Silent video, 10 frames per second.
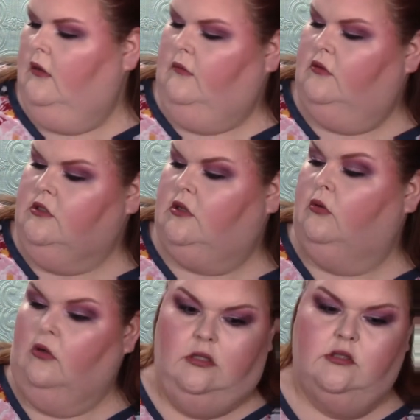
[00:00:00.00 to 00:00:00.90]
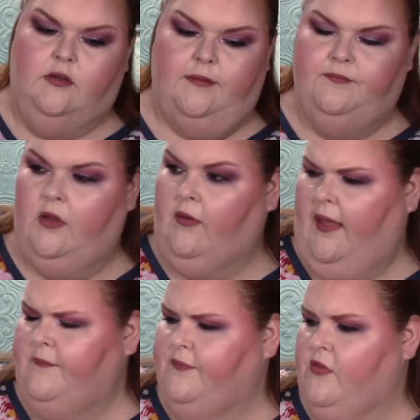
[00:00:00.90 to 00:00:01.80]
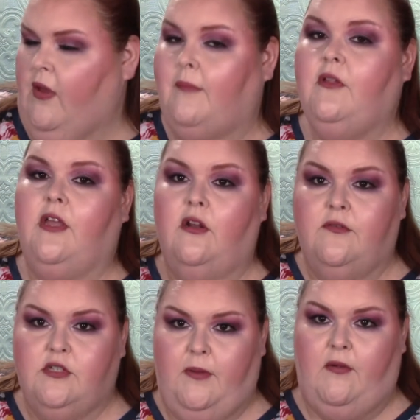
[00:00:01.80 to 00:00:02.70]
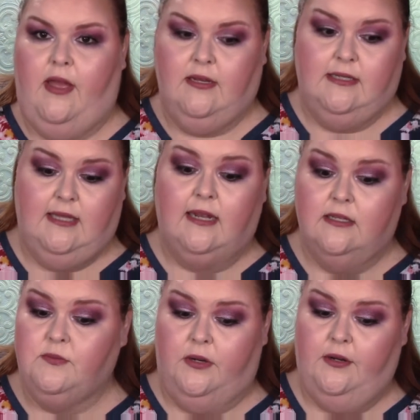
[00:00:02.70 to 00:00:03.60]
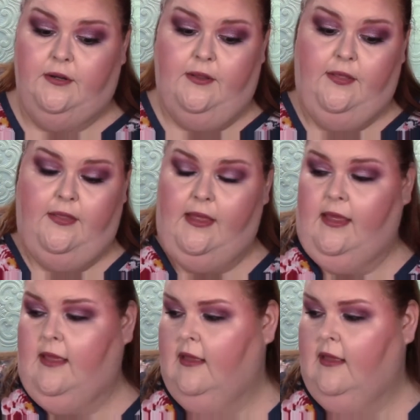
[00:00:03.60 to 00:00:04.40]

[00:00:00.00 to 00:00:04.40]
We'll just hold on to it. Okay, so I'm looking over to my right because that is where the